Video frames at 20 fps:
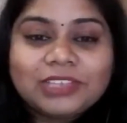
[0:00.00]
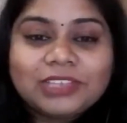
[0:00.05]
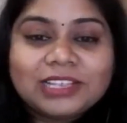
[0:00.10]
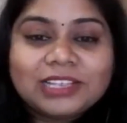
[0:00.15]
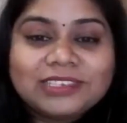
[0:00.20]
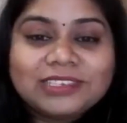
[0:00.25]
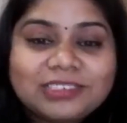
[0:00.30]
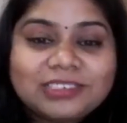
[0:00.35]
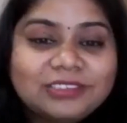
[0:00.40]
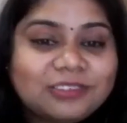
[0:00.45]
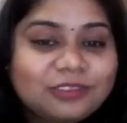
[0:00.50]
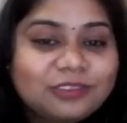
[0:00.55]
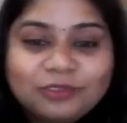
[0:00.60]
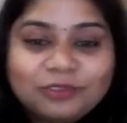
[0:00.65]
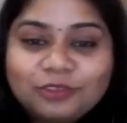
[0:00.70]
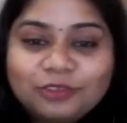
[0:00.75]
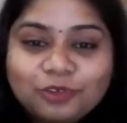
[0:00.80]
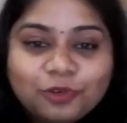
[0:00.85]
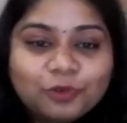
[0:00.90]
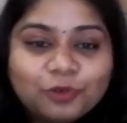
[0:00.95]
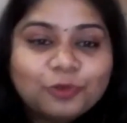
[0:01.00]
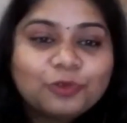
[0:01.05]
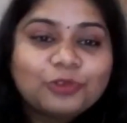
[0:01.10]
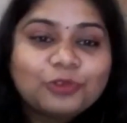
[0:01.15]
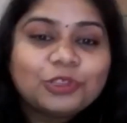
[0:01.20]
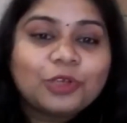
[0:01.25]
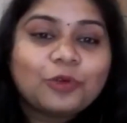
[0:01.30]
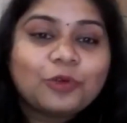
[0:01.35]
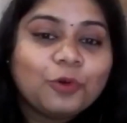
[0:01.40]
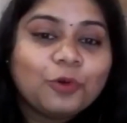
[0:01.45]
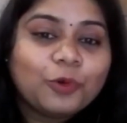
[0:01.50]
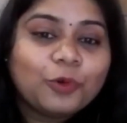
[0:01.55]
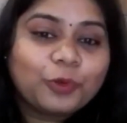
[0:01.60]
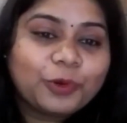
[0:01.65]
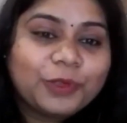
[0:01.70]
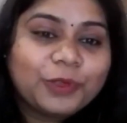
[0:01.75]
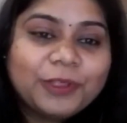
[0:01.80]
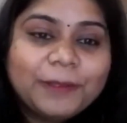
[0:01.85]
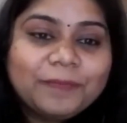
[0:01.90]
That's true to the core.